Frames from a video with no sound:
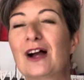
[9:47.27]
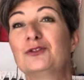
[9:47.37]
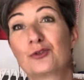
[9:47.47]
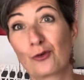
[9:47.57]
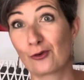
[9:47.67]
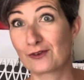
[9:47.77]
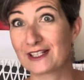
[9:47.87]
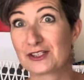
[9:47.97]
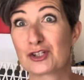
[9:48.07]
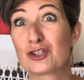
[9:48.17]
adore
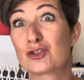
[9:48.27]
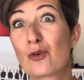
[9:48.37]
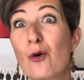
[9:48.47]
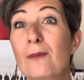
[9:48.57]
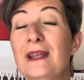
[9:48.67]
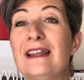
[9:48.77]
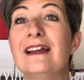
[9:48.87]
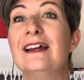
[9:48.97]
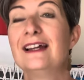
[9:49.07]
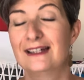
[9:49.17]
it she saw me
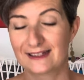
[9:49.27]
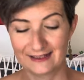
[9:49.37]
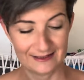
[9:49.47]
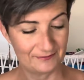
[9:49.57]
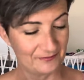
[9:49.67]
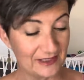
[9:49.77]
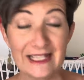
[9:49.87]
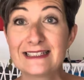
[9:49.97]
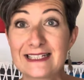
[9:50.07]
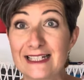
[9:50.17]
um,
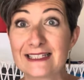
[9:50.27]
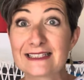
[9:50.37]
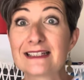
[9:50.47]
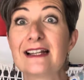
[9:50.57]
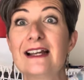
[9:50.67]
knit it